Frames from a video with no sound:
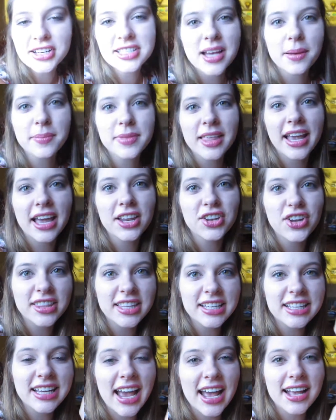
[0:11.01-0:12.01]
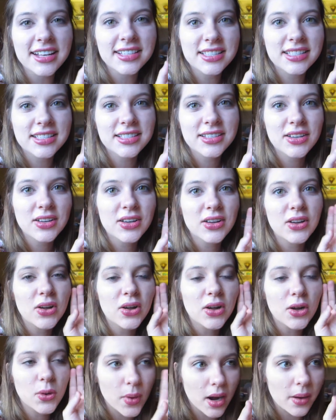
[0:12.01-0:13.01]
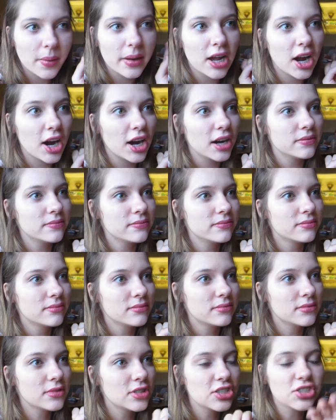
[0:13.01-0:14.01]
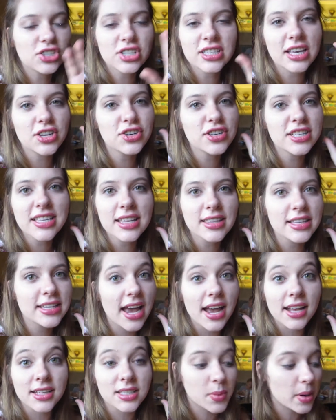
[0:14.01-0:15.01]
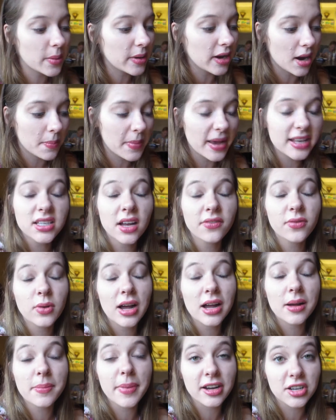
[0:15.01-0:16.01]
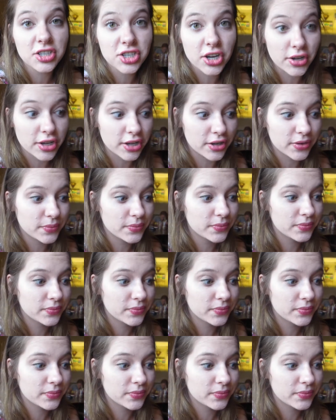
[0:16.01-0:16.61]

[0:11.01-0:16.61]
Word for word: something and you have to guess where we are. You just you just have to guess where we are based off what I'm about to show you.